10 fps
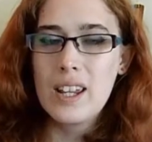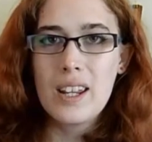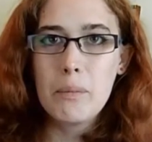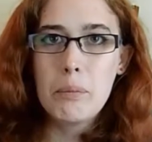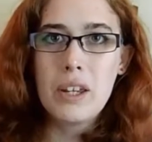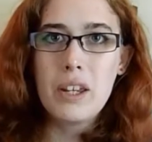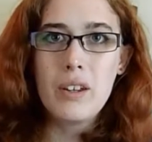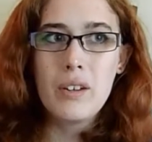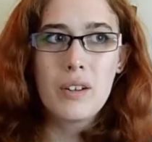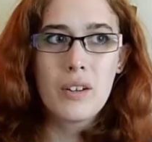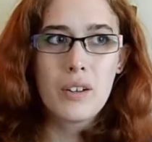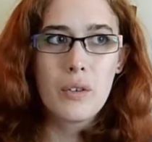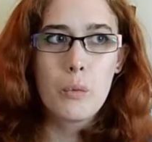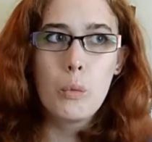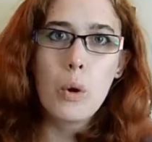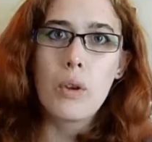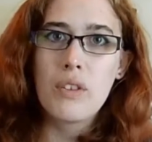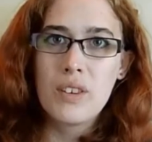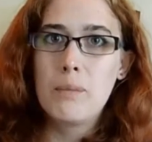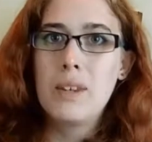it be worth
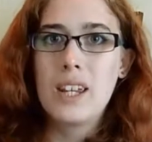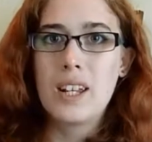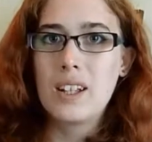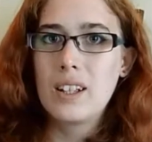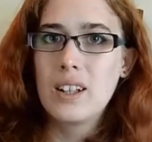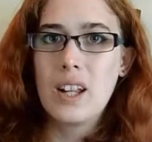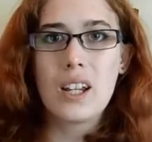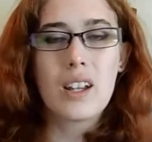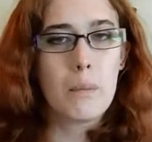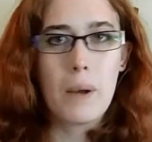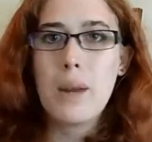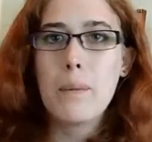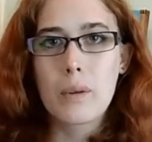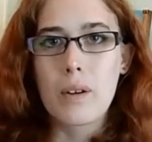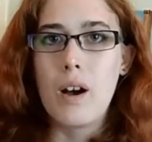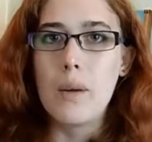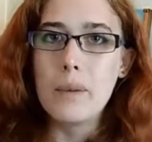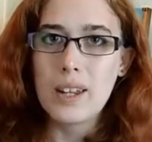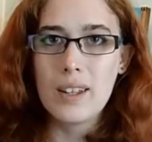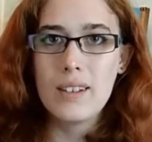something like a paper
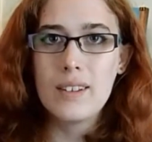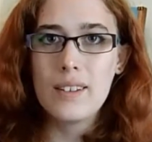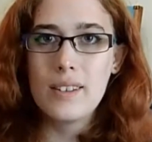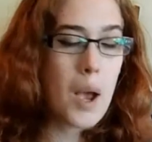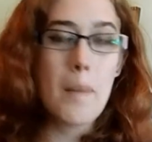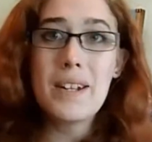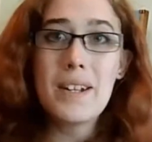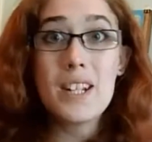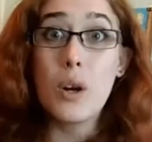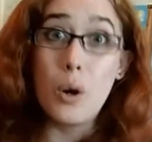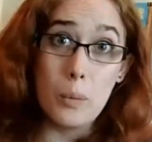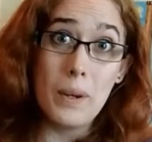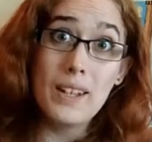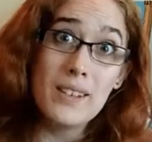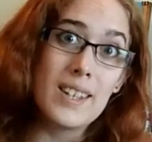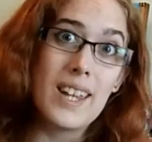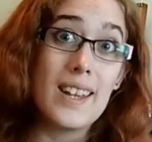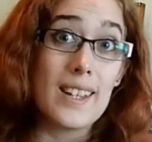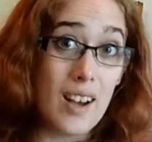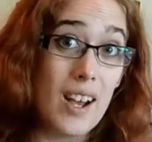comic is. I'm actually hoping to get
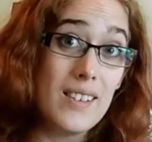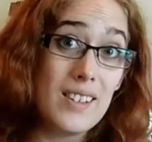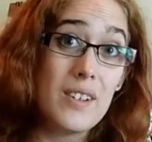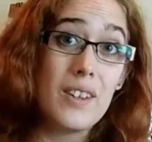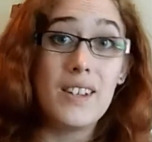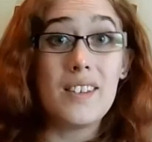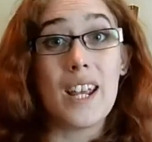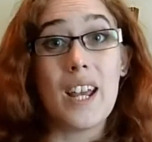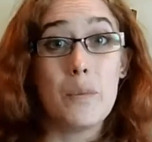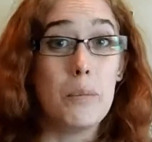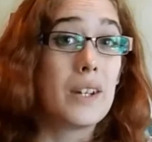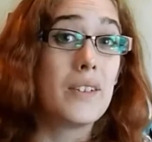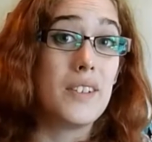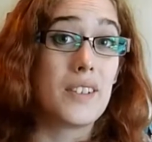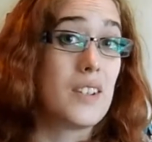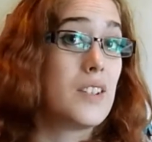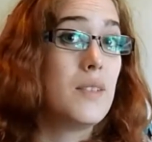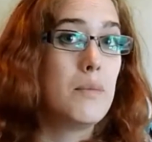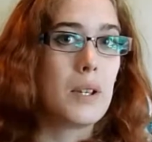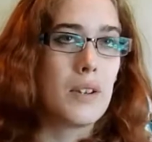the guys in on this and have a bigger
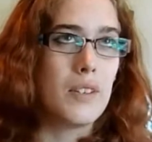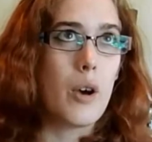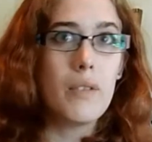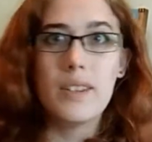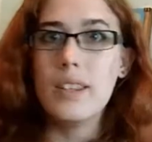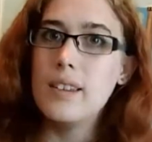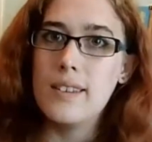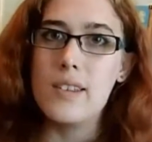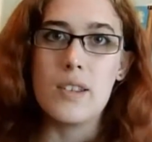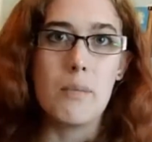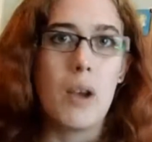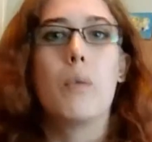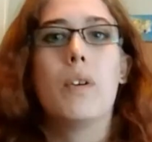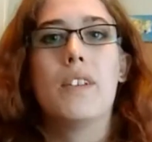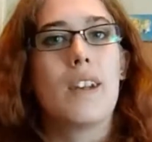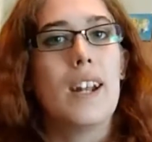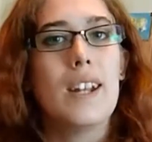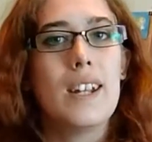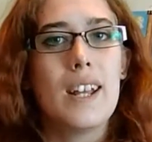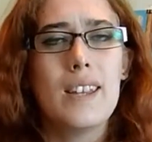discussion, because obviously this is just my
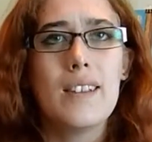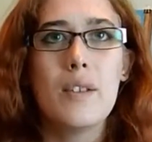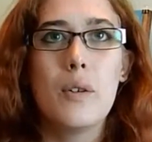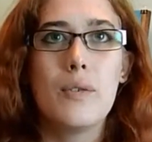one-sided and this is all